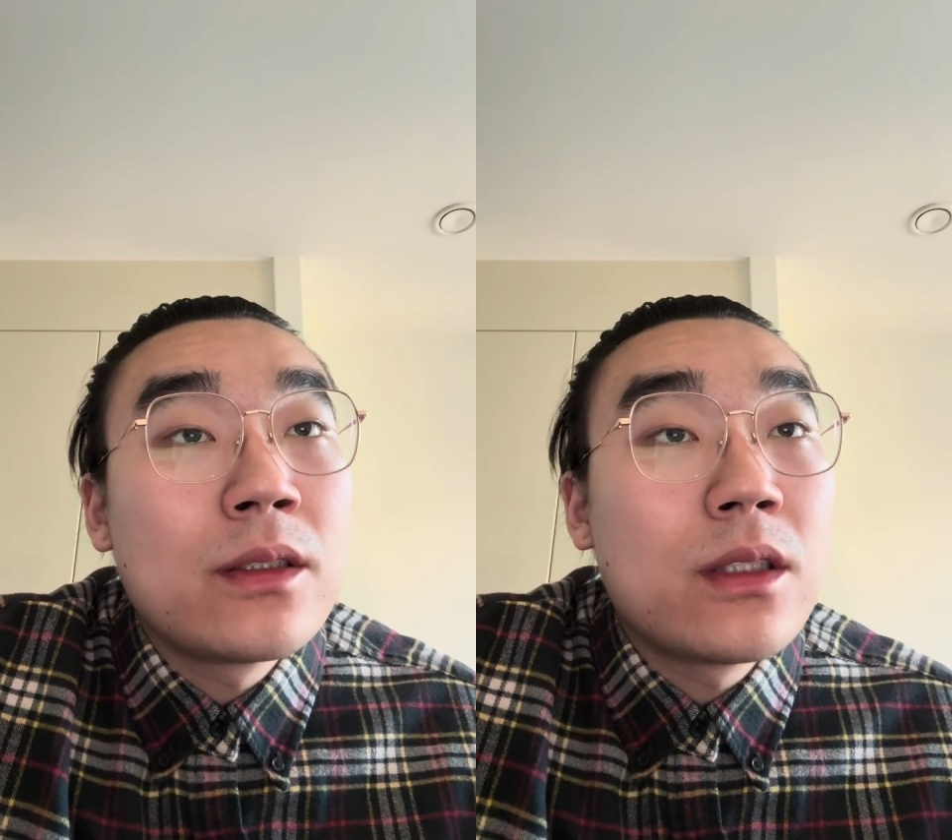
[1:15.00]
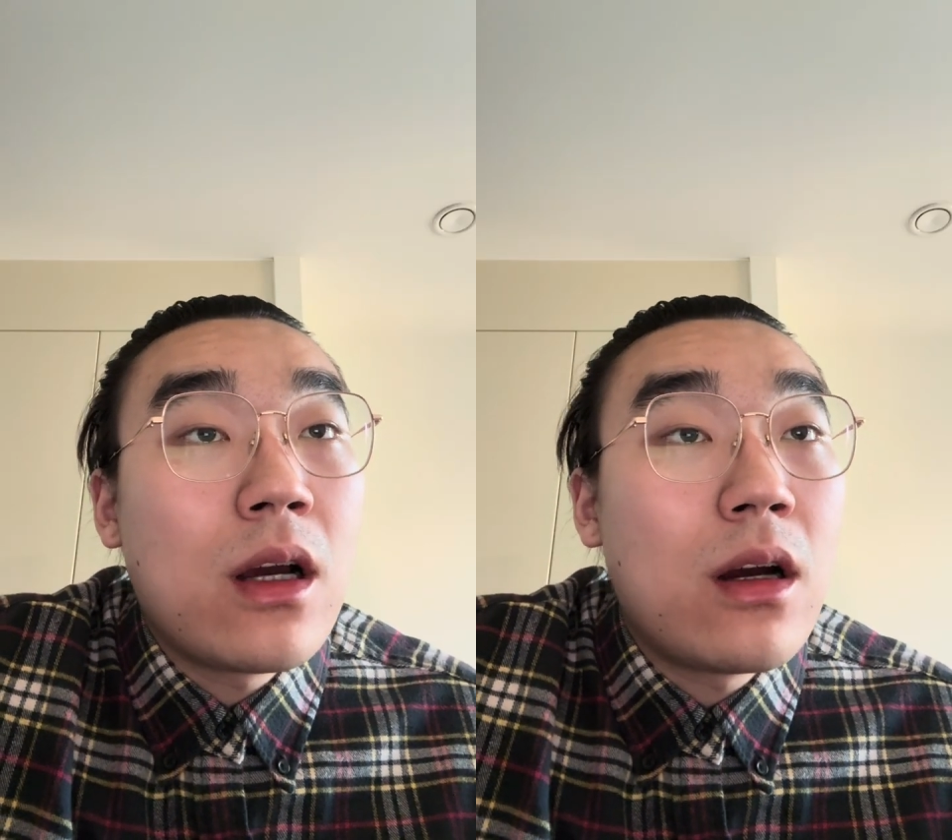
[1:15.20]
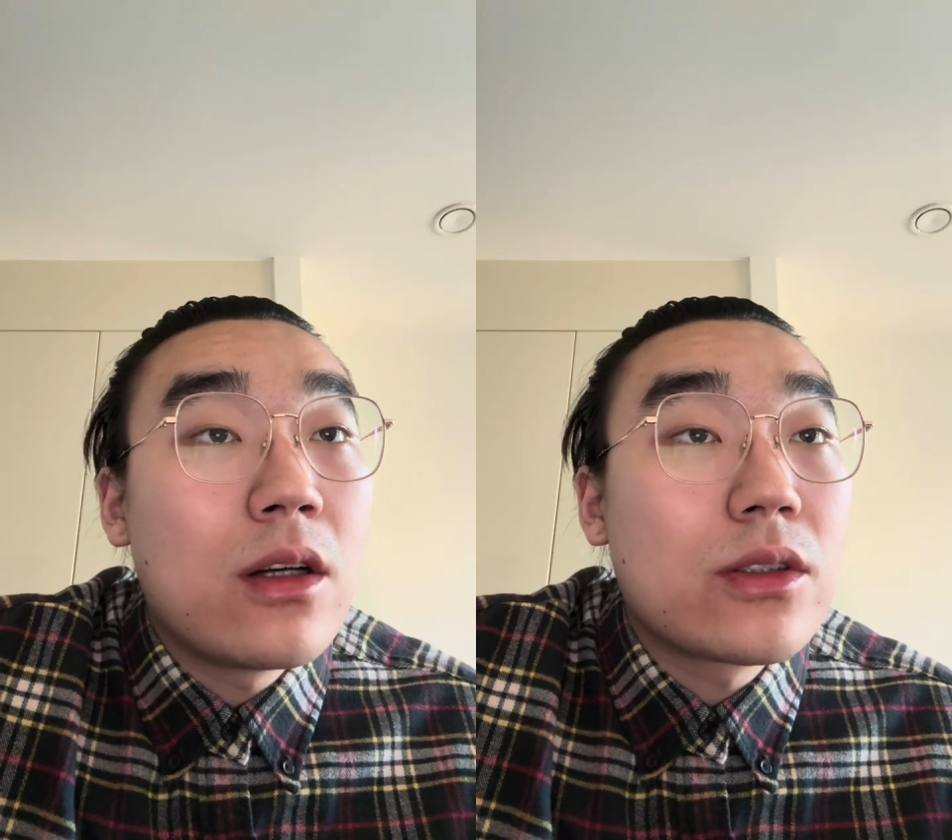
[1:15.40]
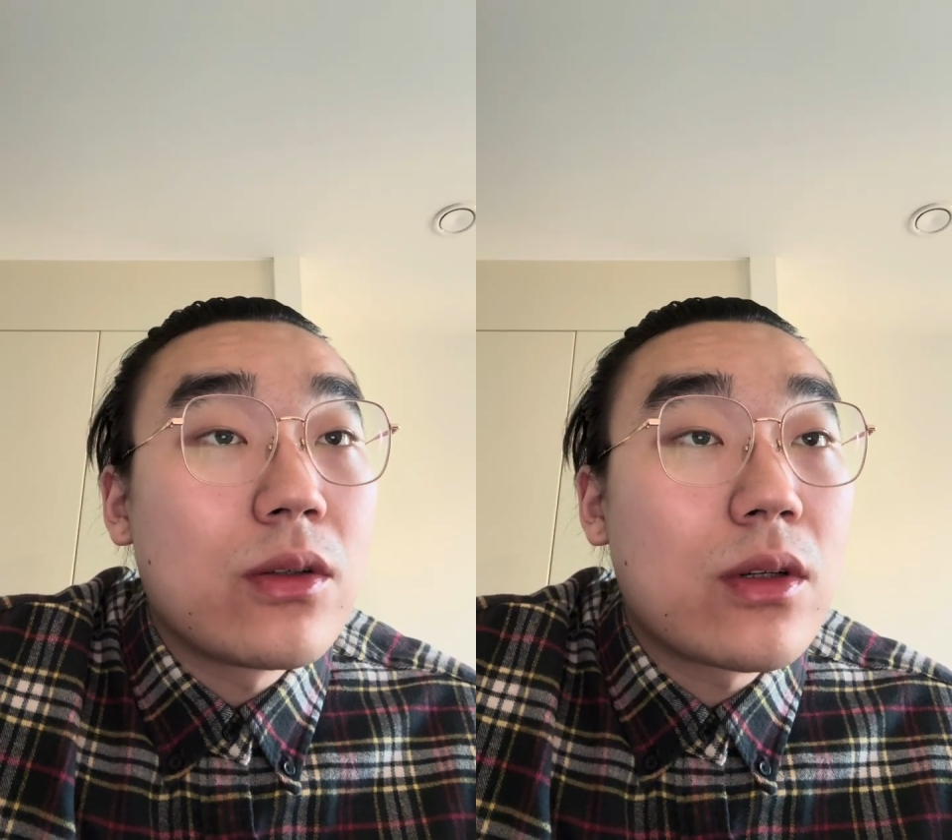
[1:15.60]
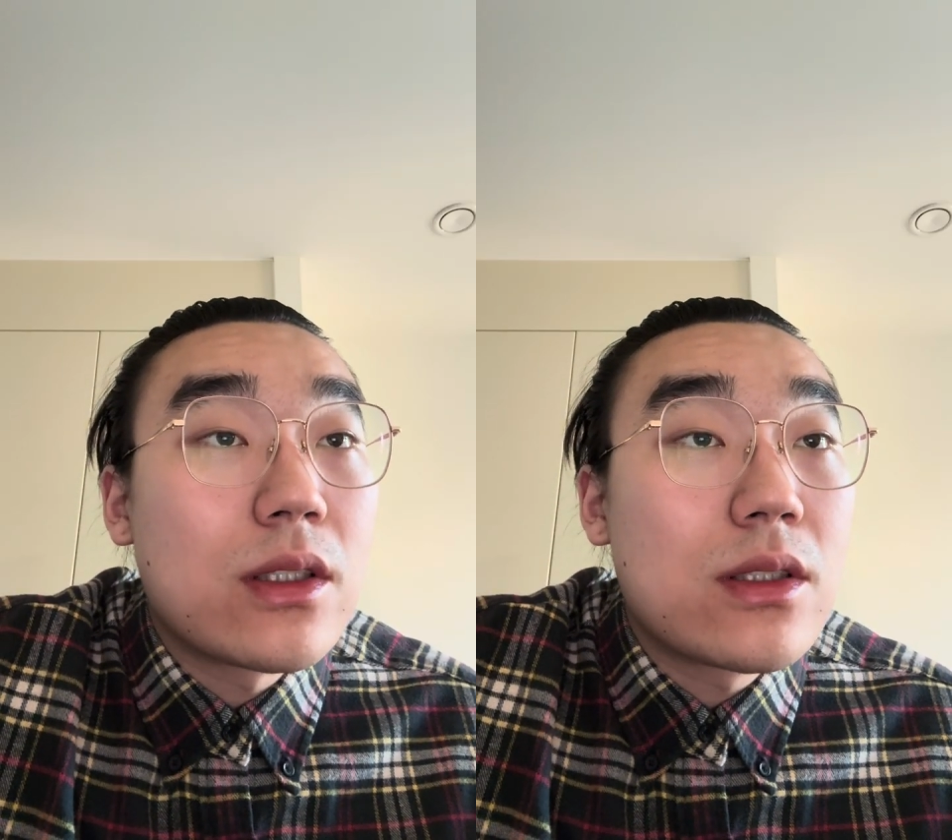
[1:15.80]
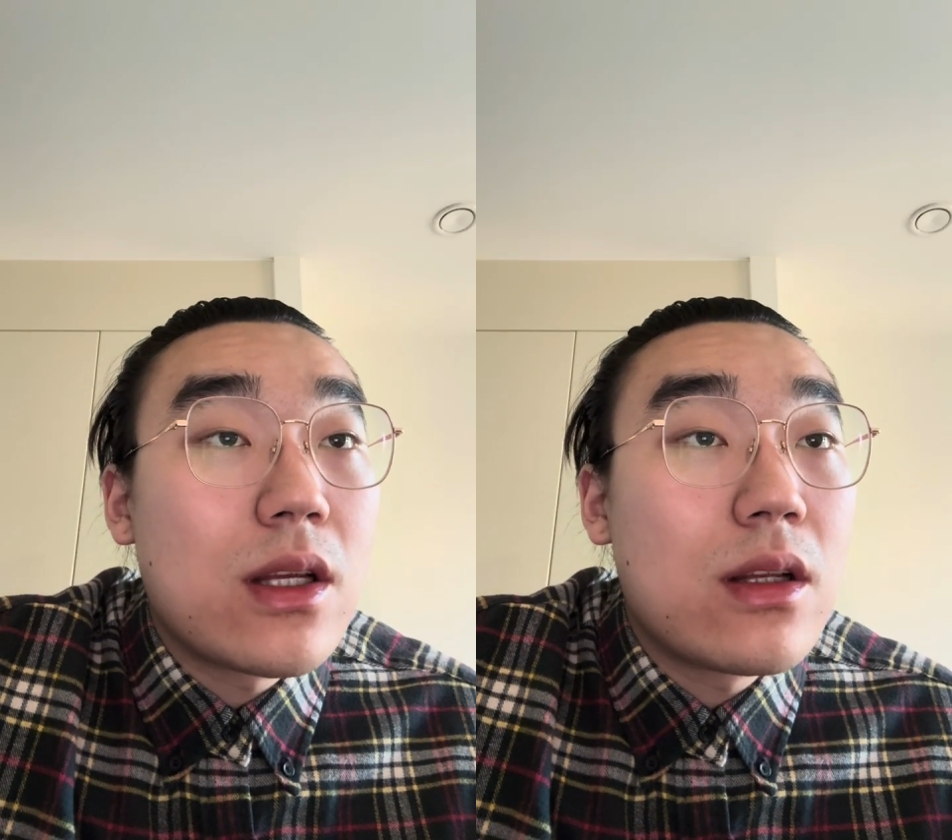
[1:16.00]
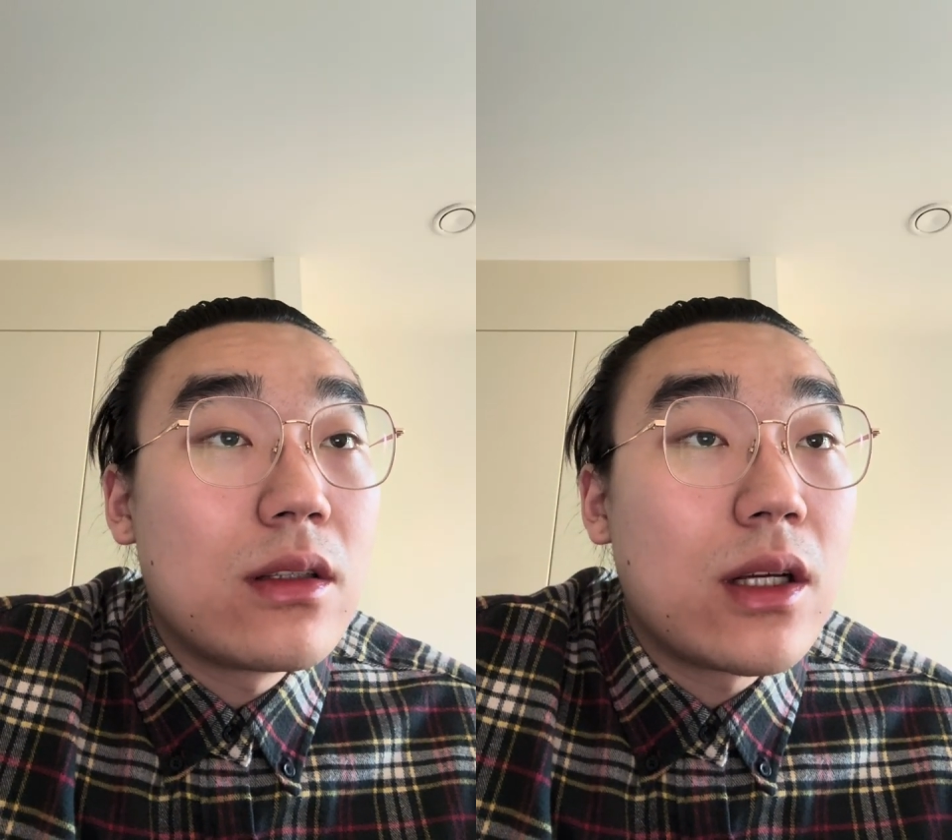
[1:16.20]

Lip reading: Nunn also considered